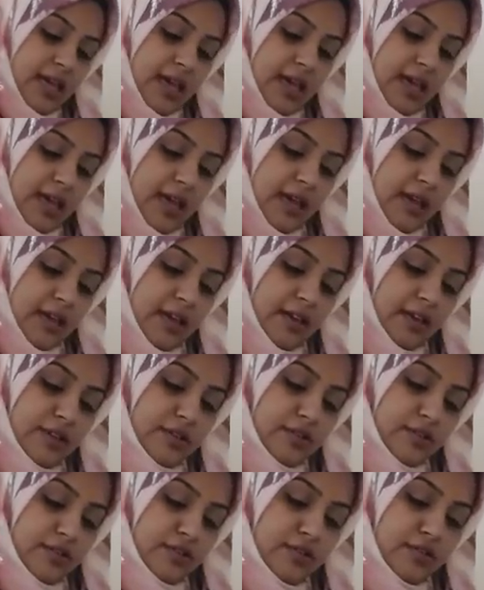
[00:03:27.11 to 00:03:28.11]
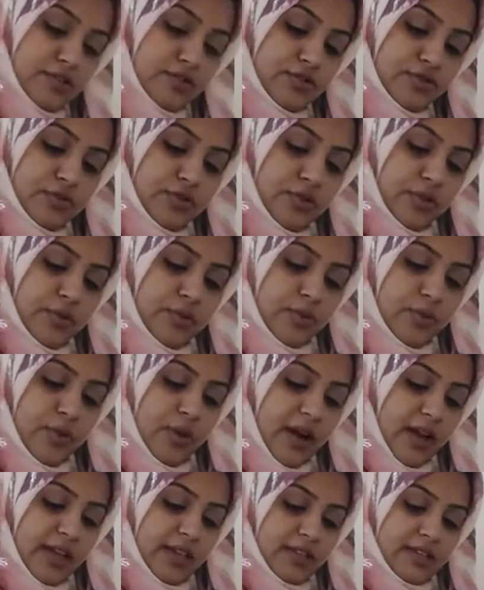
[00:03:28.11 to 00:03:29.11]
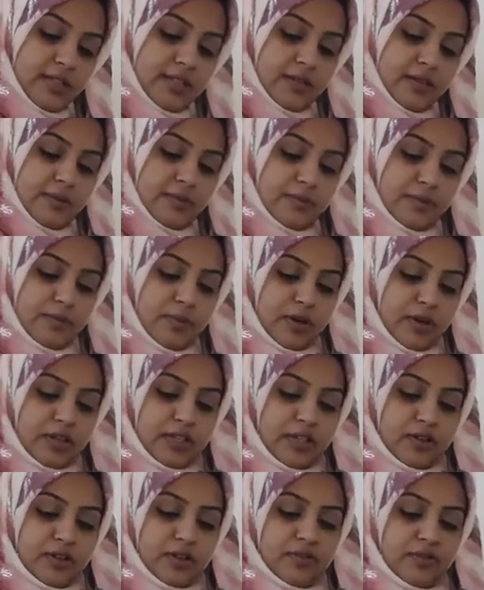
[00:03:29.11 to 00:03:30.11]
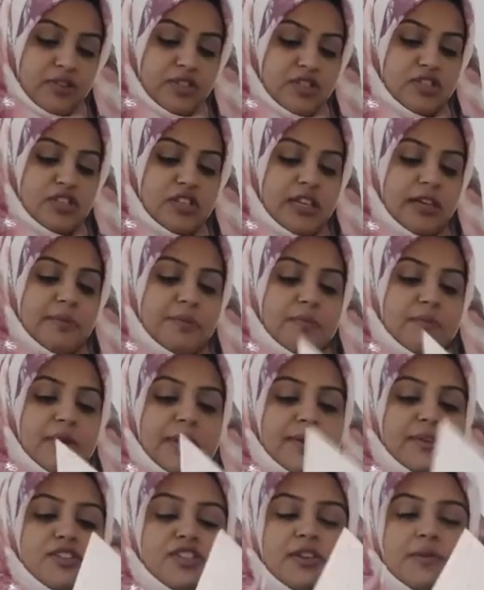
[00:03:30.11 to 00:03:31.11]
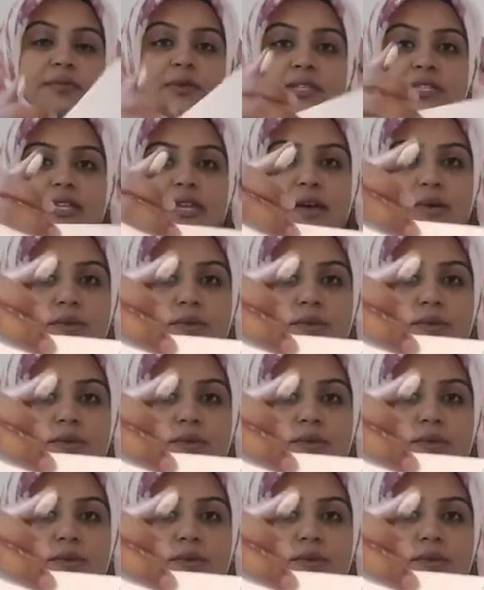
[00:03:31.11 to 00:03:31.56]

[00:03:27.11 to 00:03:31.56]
and draw the white body of the sheep. My sheep is now